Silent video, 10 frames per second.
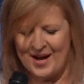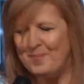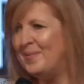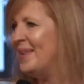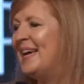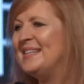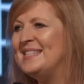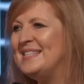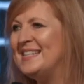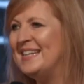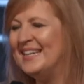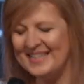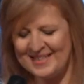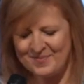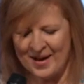I'm blessed.
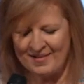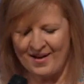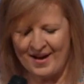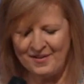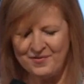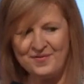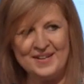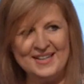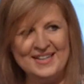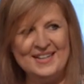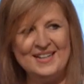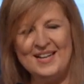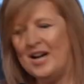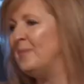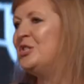My life,
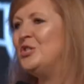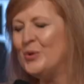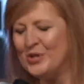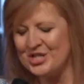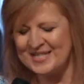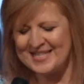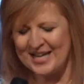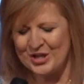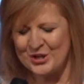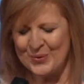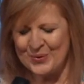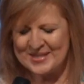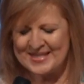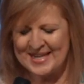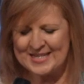I'm sure just like
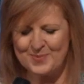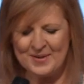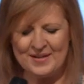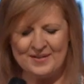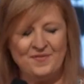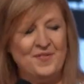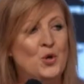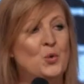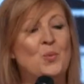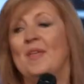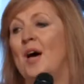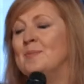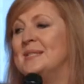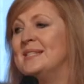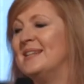yours, has been filled with
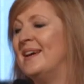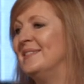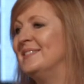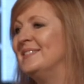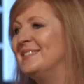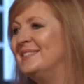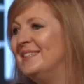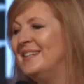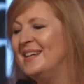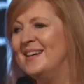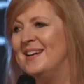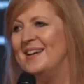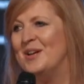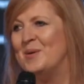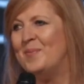ups and downs.
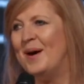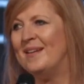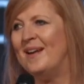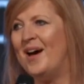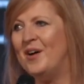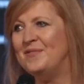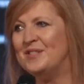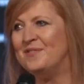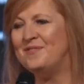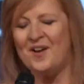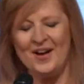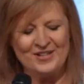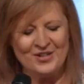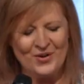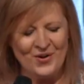But after finding